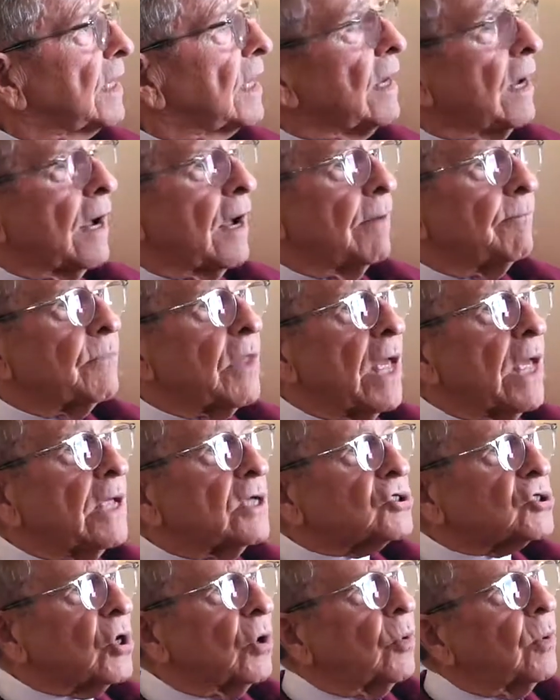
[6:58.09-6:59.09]
Um,
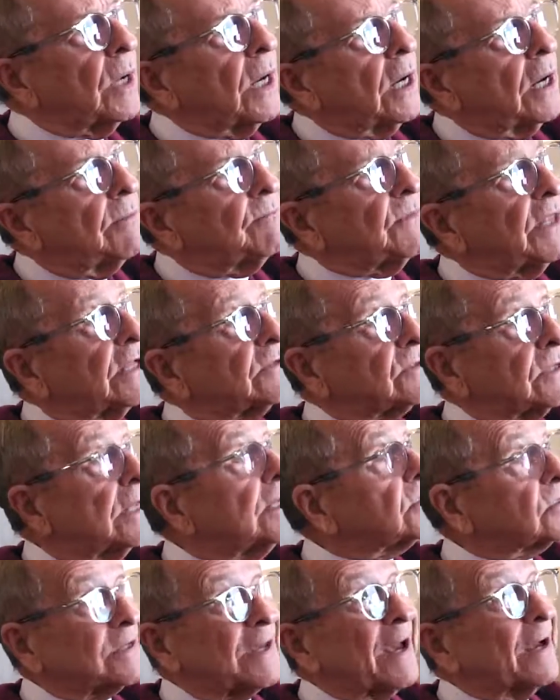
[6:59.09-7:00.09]
so um, it's
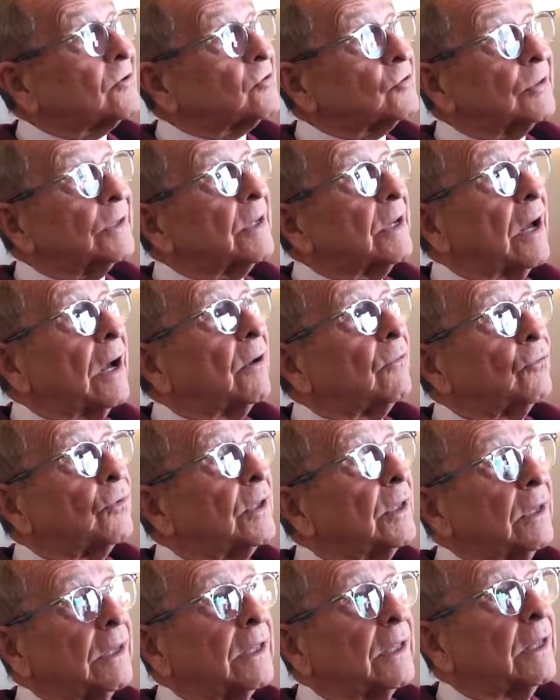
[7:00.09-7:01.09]
it's actually a
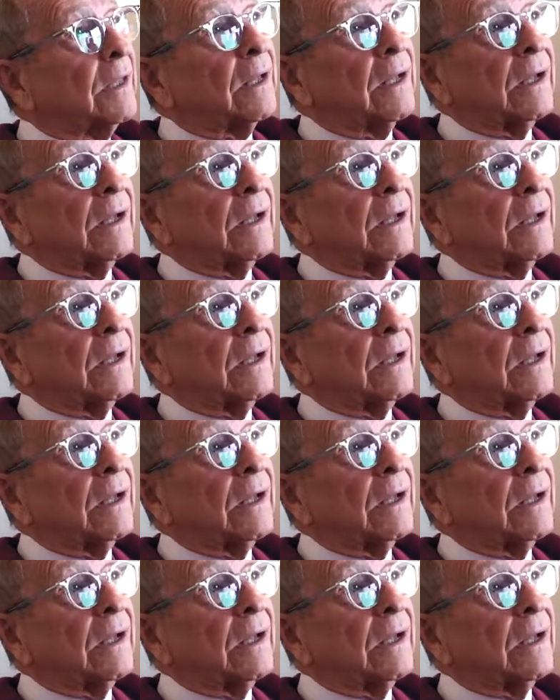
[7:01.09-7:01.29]
really,